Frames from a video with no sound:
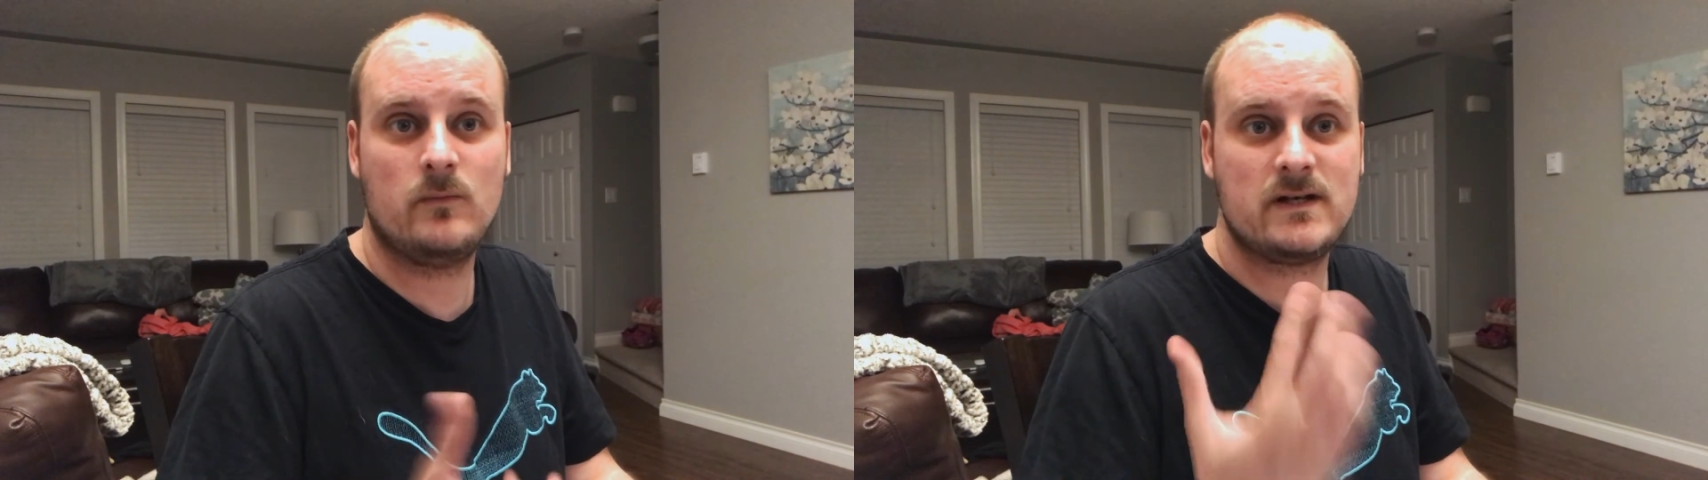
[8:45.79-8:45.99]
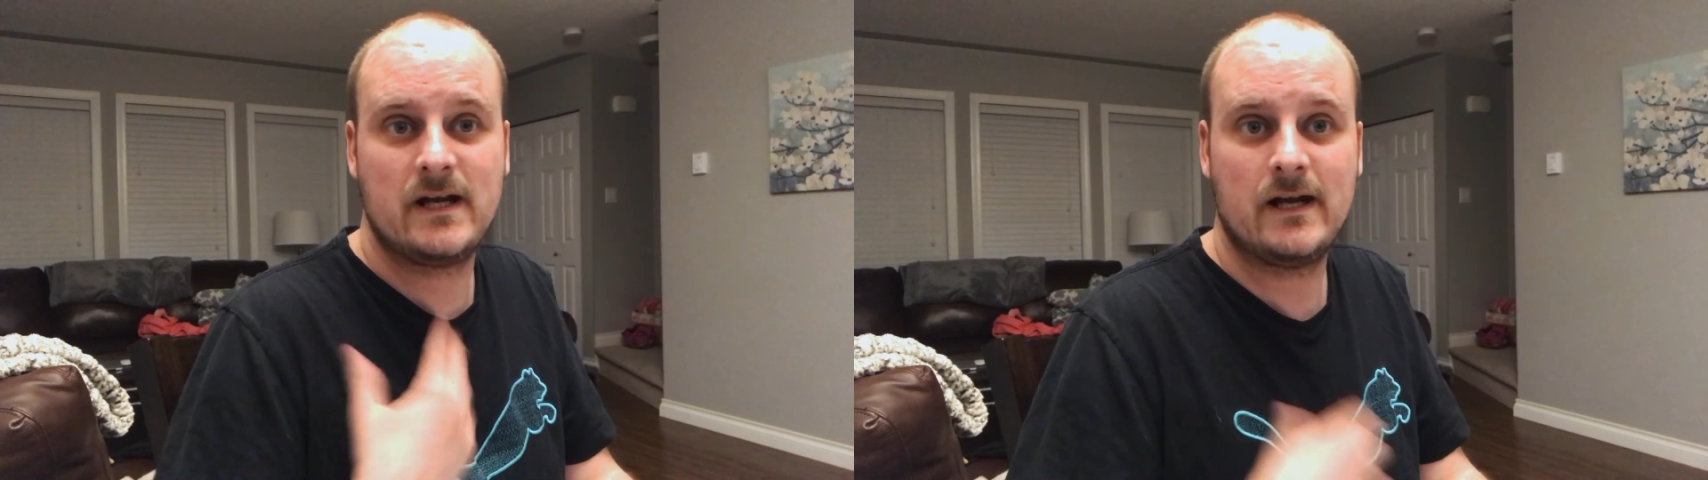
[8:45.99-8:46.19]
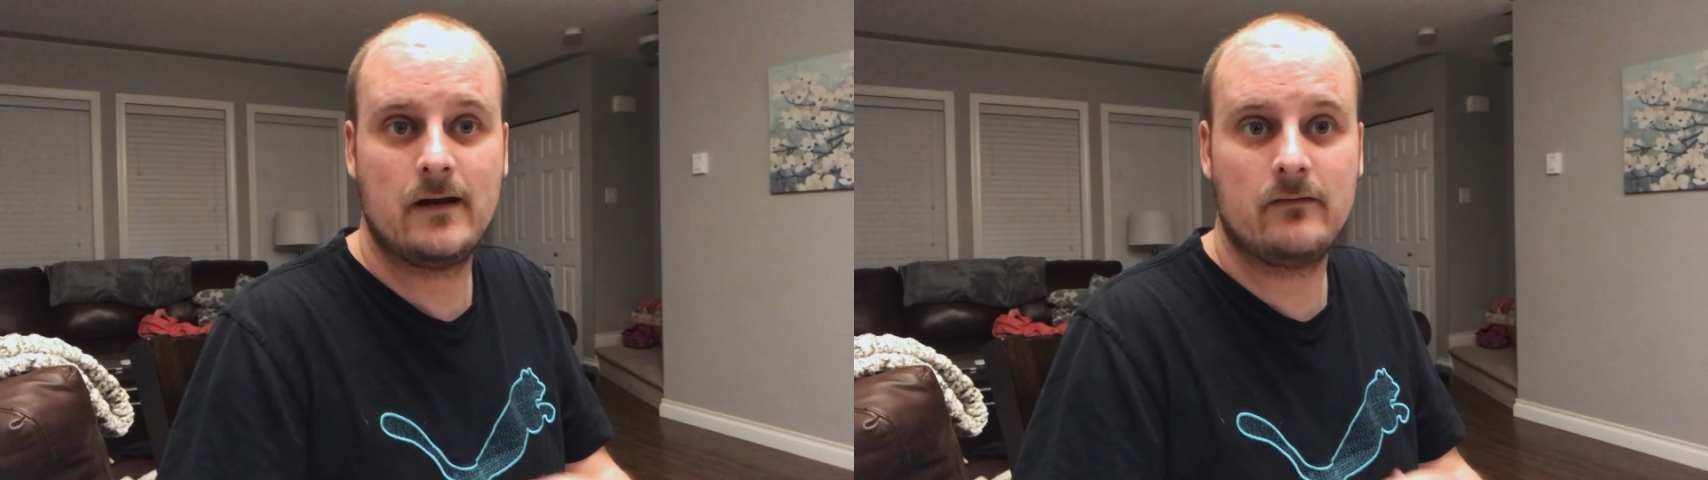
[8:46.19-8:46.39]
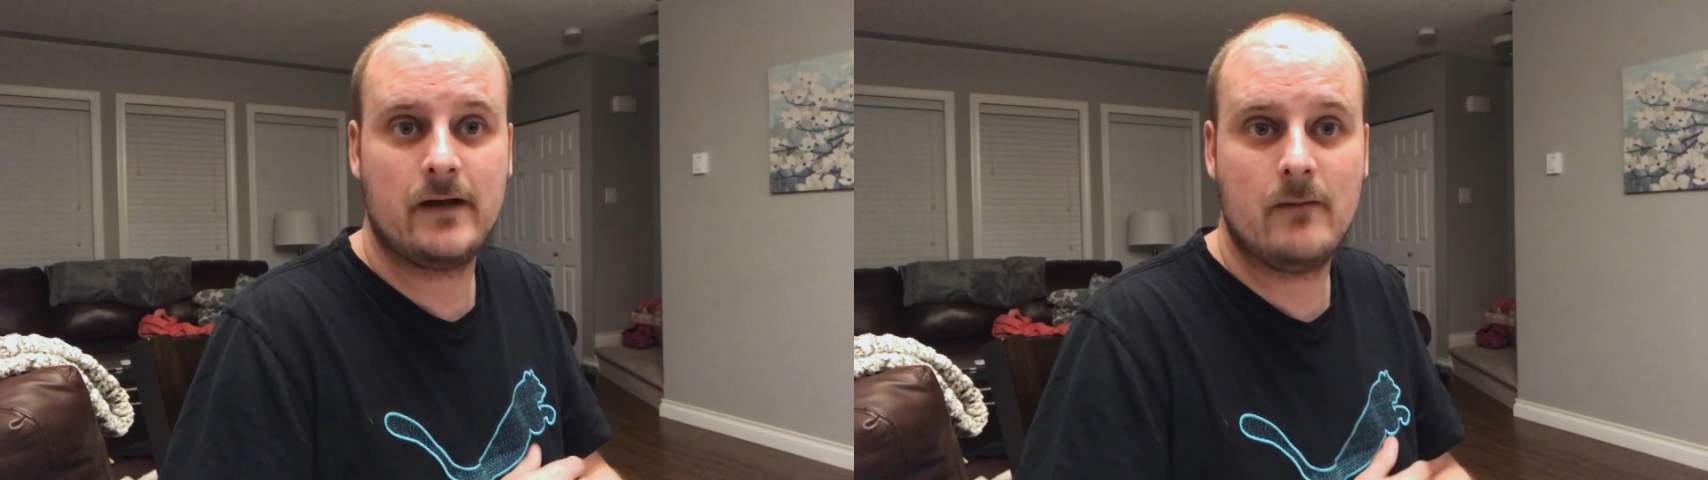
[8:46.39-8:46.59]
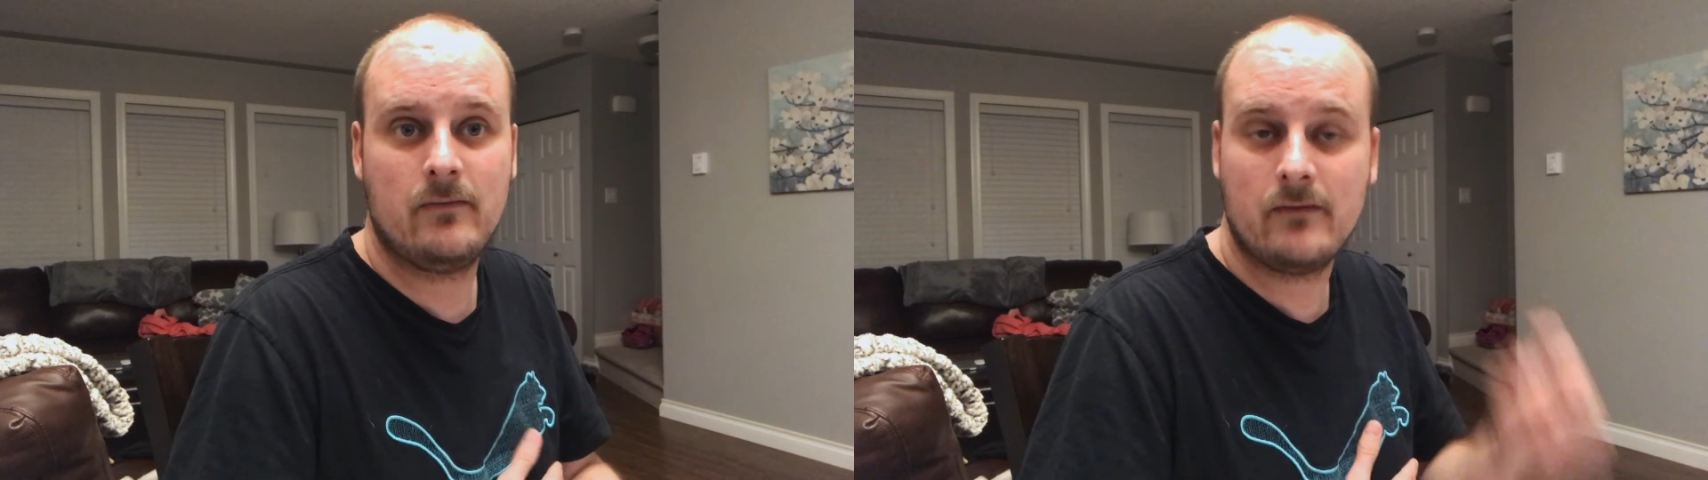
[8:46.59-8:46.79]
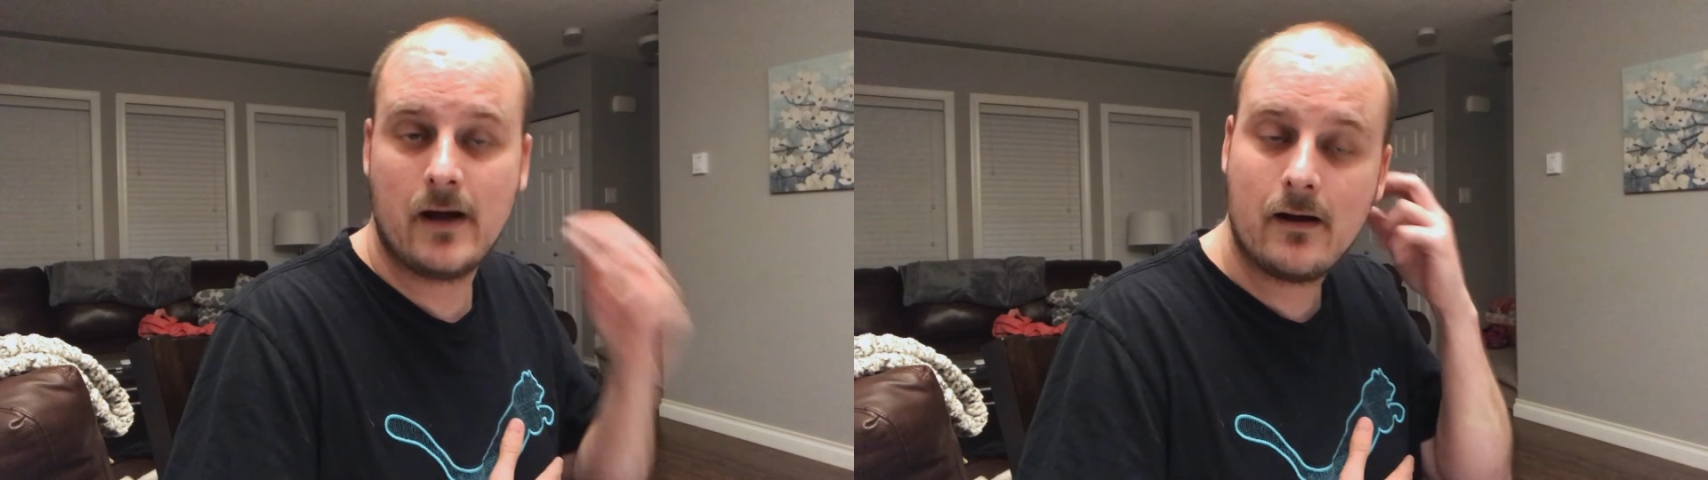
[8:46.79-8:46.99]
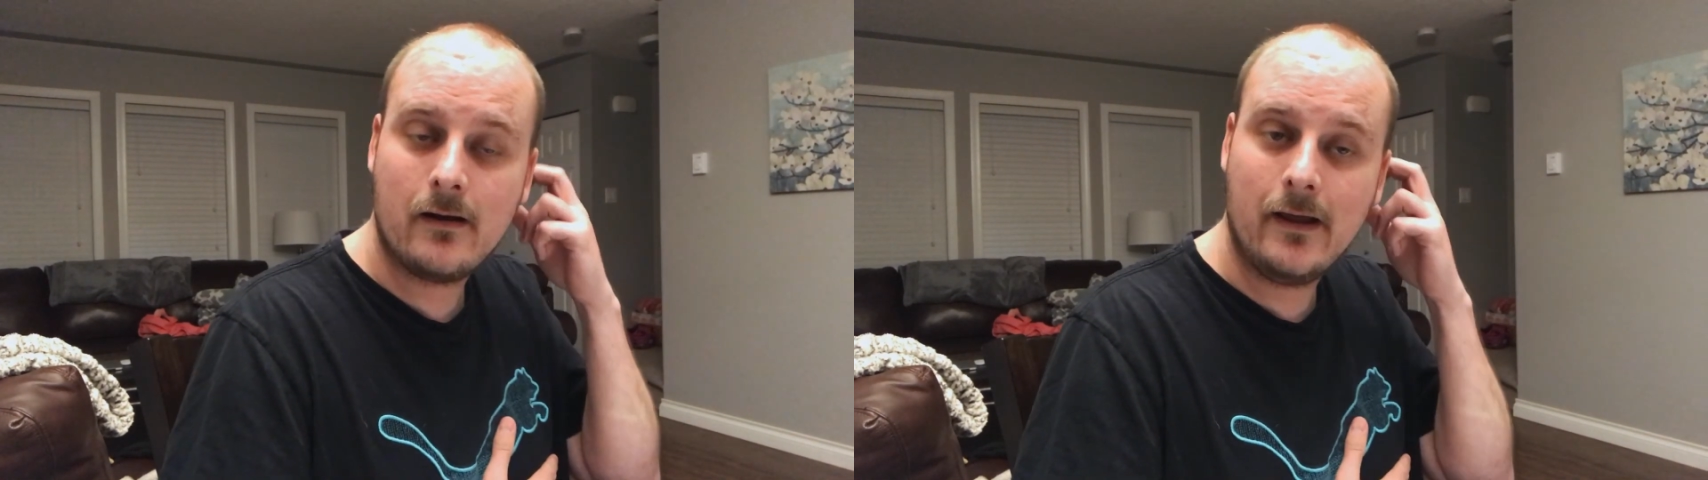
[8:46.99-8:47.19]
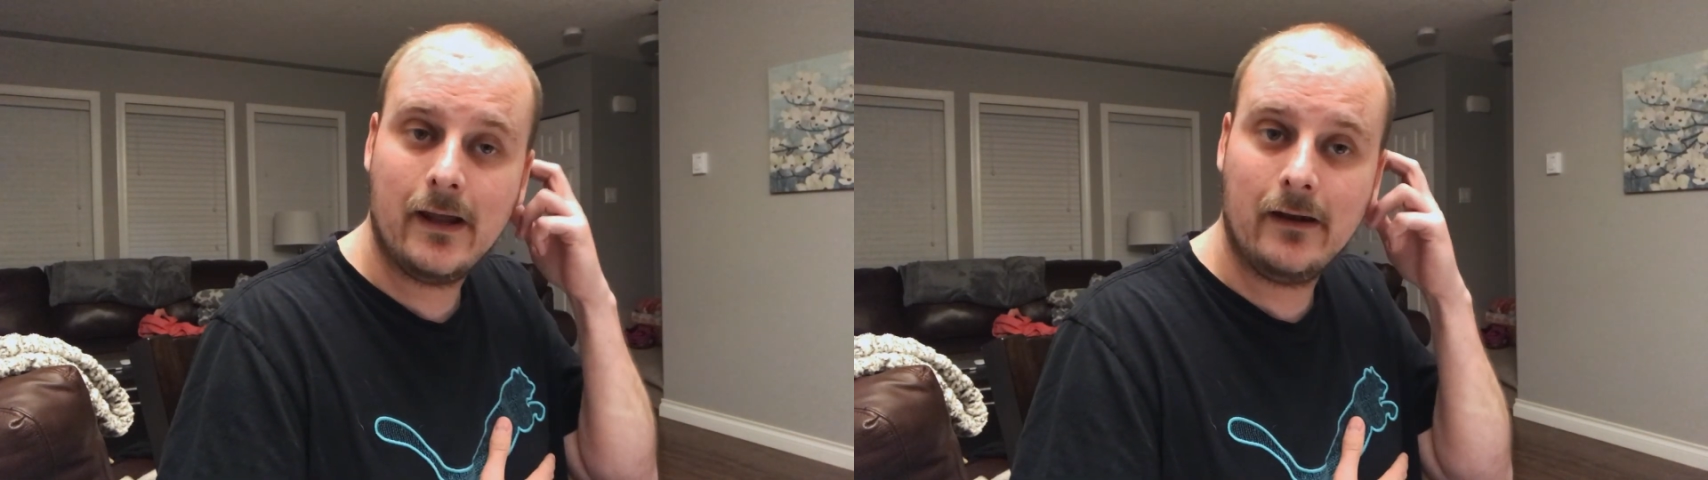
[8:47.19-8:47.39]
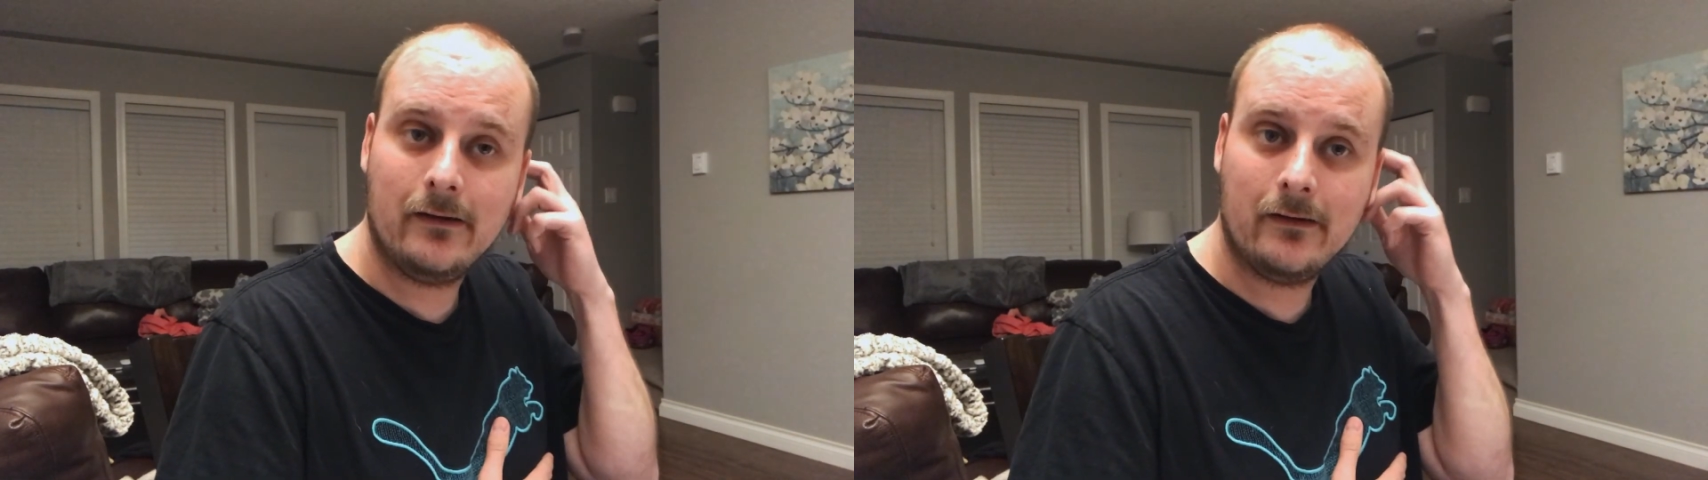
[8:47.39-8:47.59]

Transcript: or take it out of an amplifier and